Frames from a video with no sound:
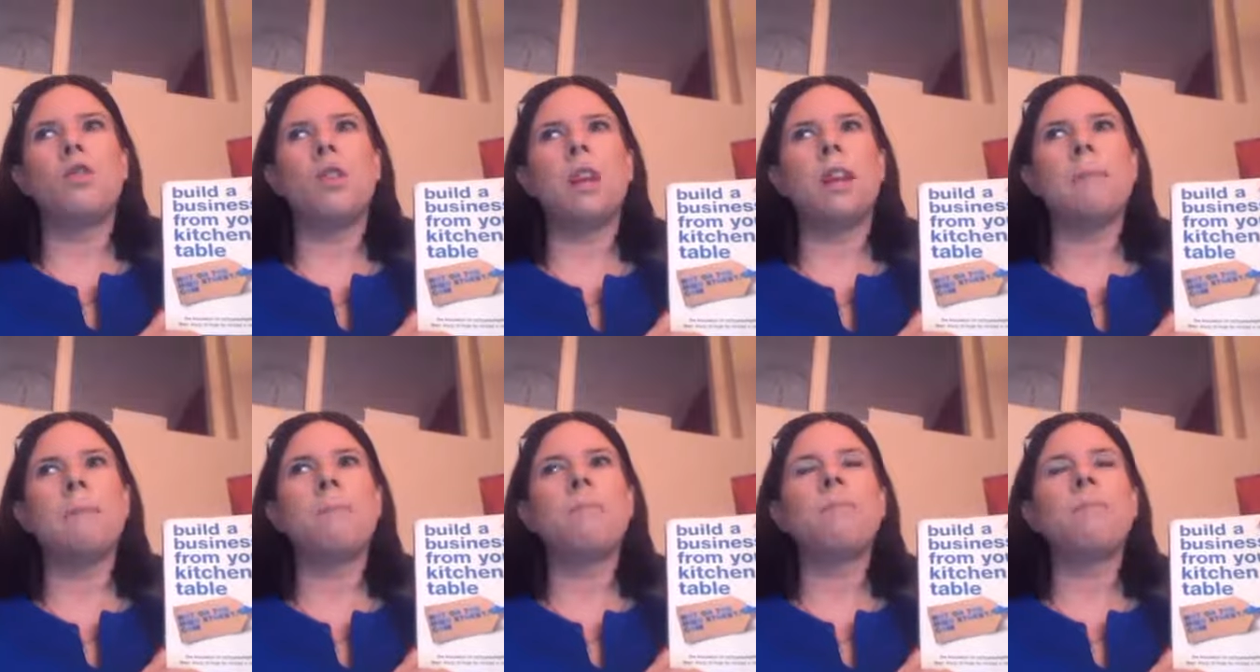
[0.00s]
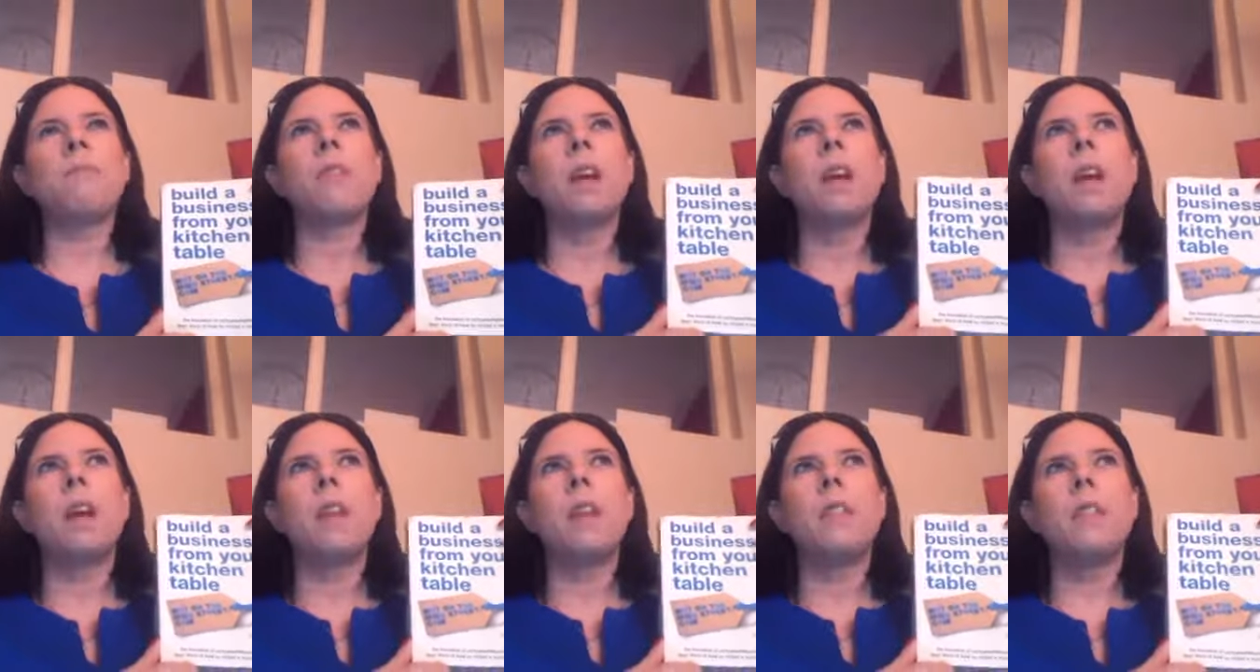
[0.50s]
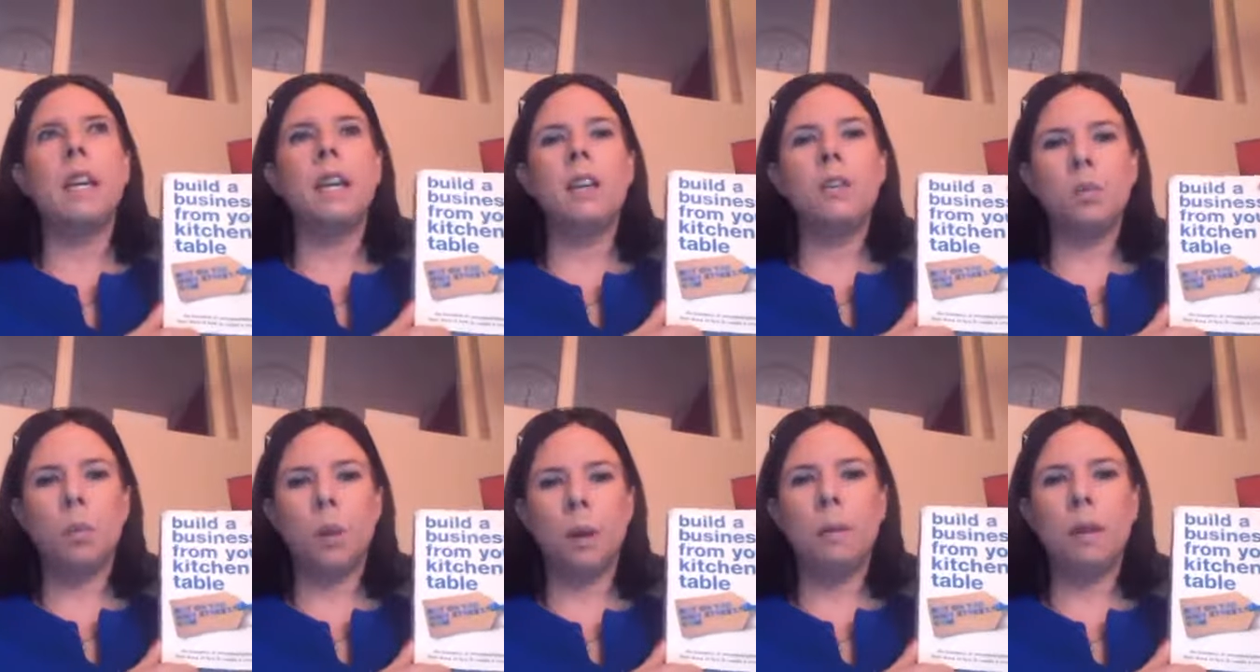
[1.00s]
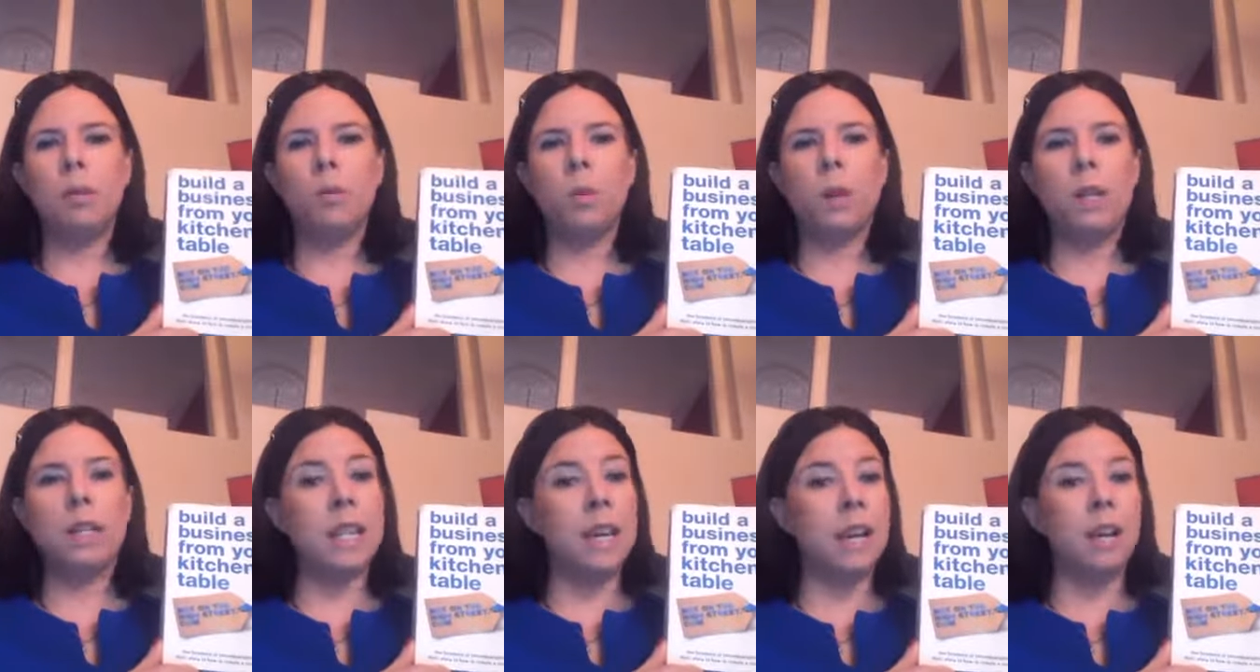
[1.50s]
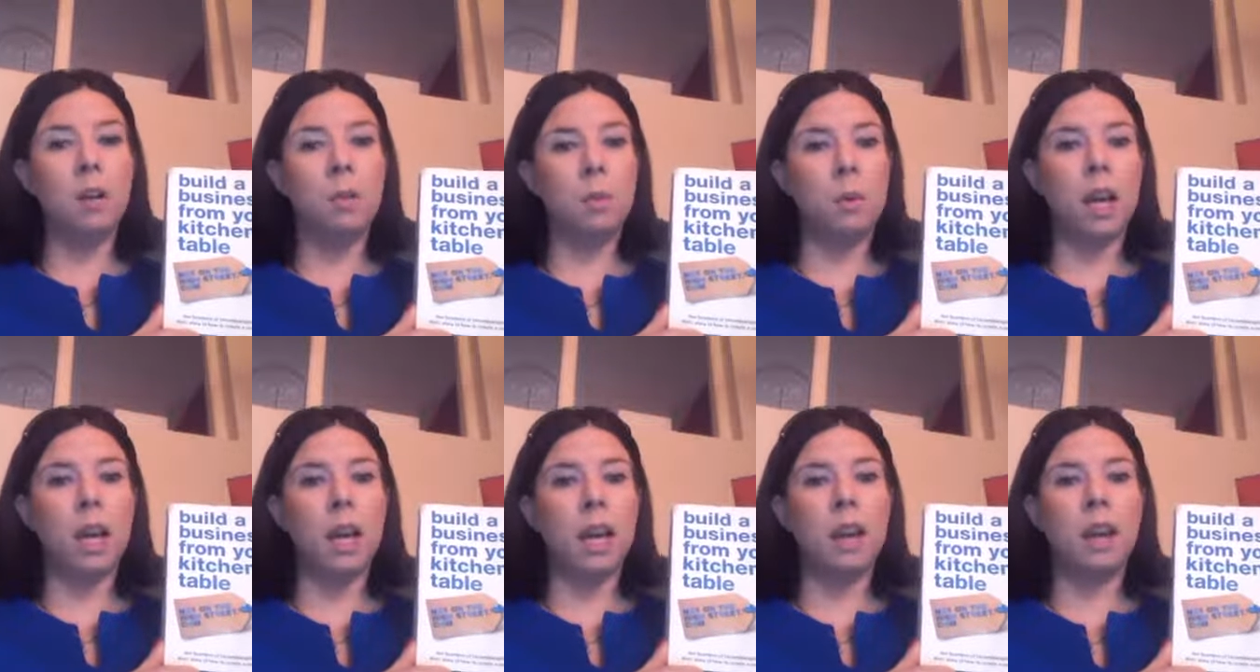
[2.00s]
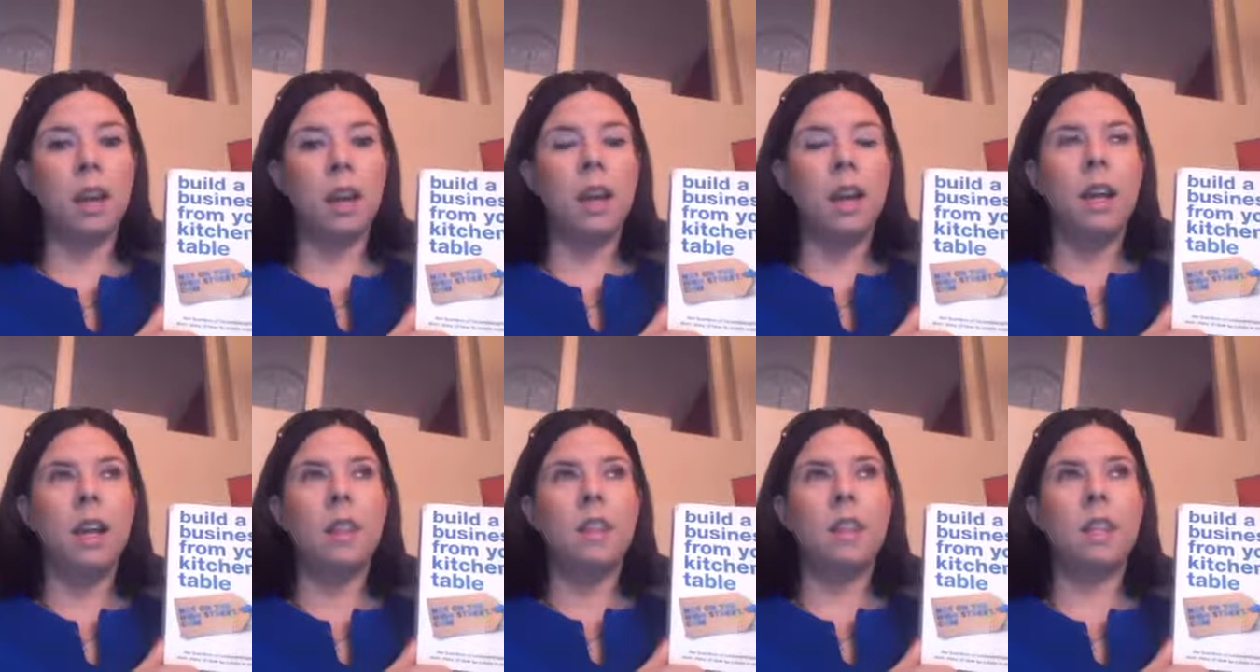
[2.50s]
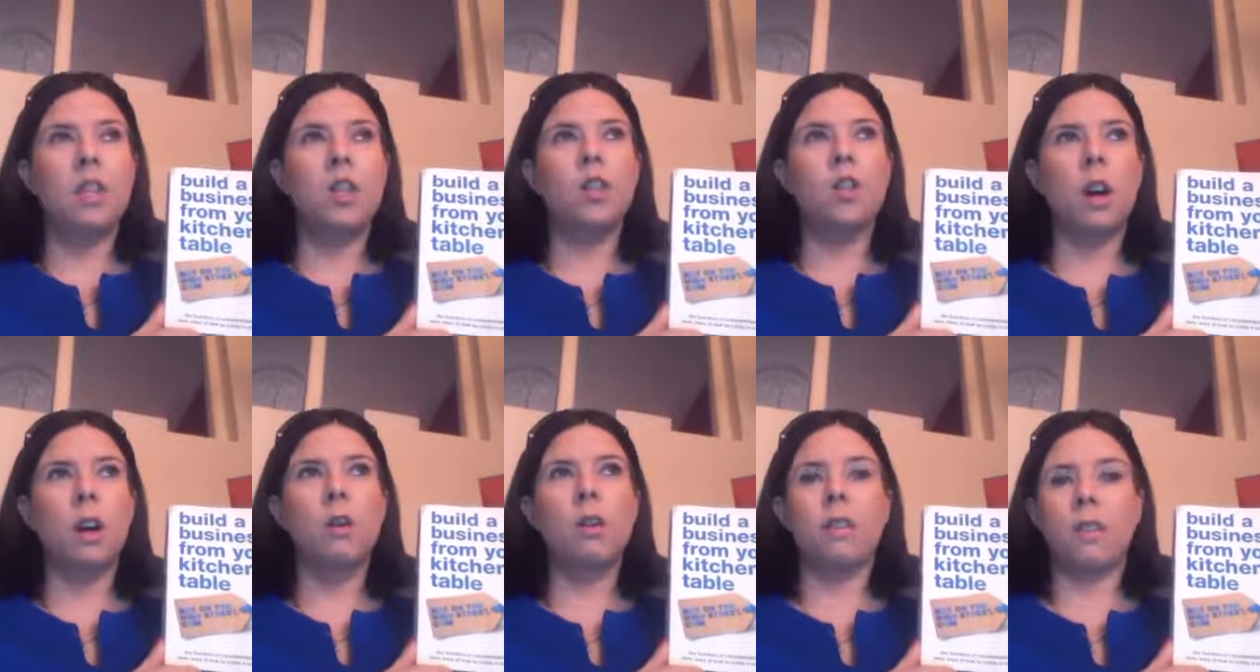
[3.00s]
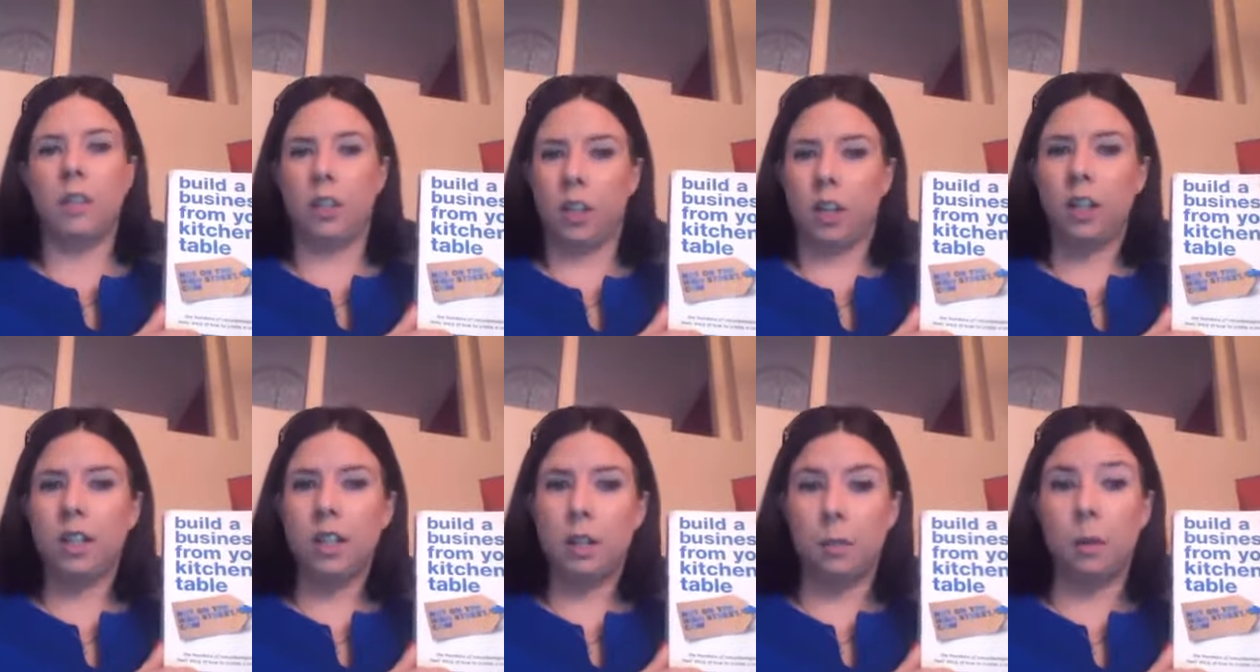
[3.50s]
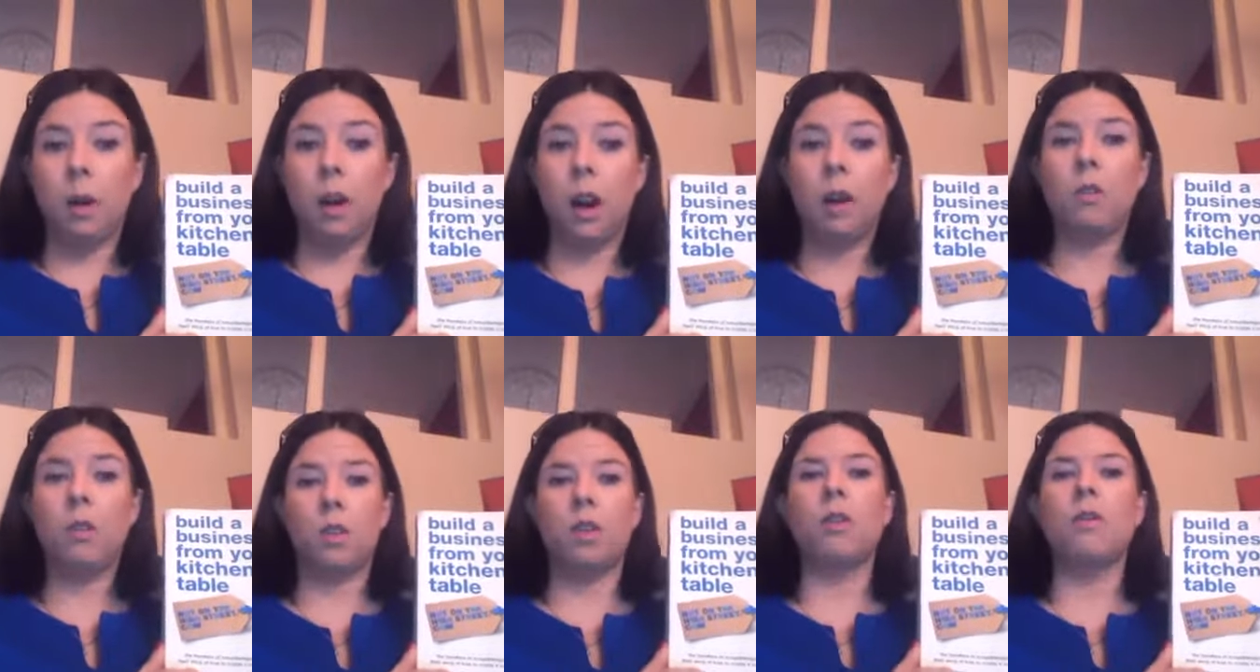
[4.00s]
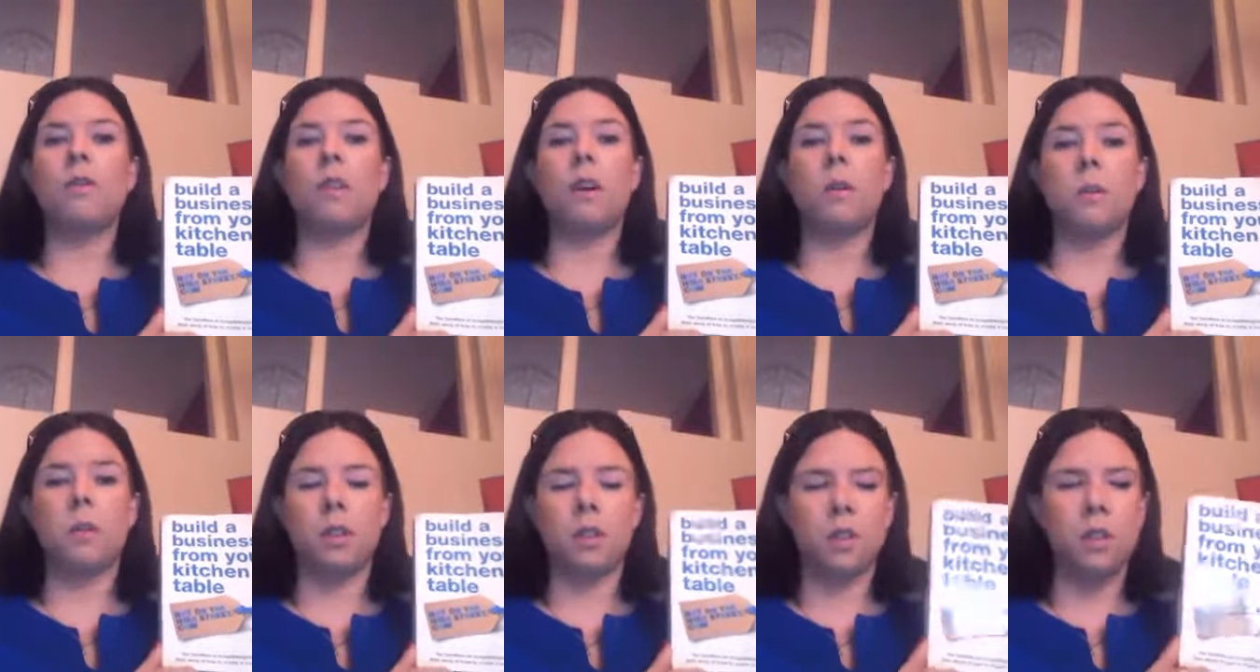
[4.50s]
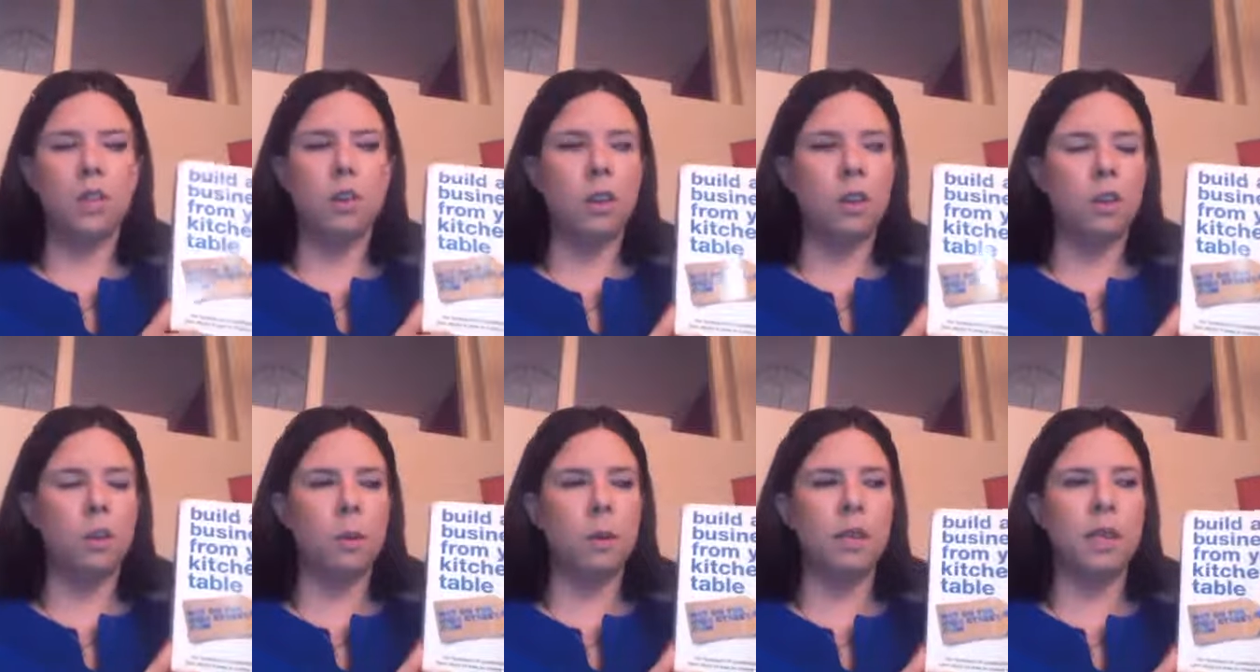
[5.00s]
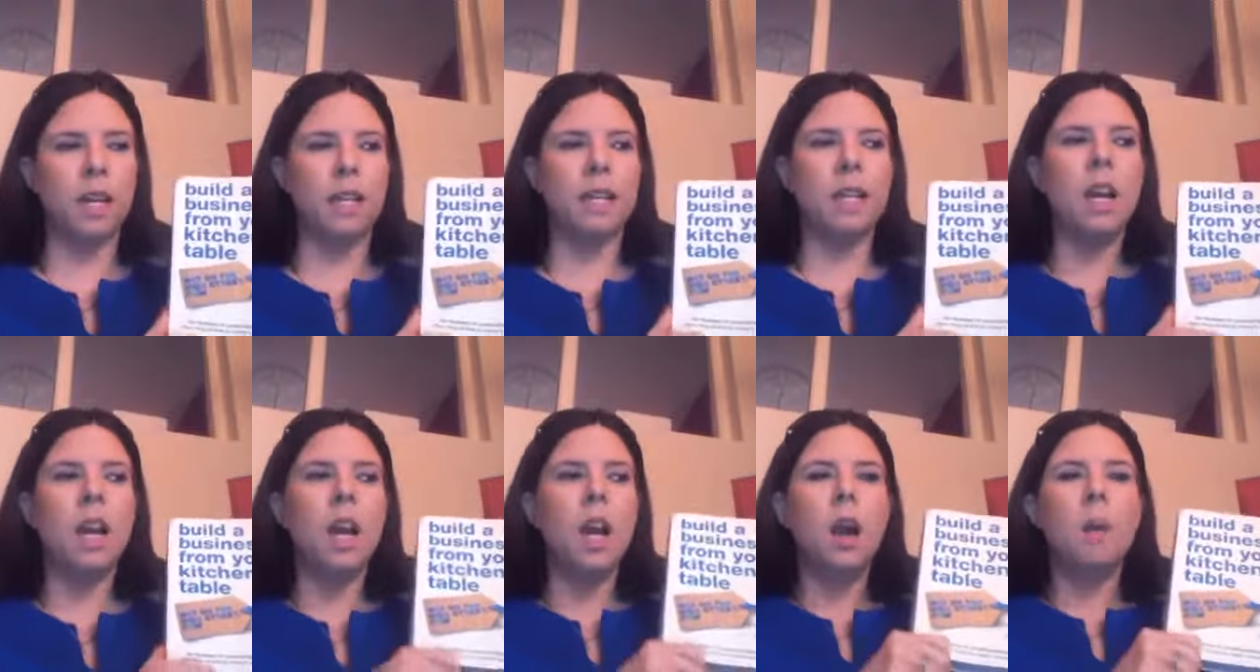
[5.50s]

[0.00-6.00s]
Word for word: to dream. These women will take away the shroud of uncertainty about how to go forward. There's no doubt about that.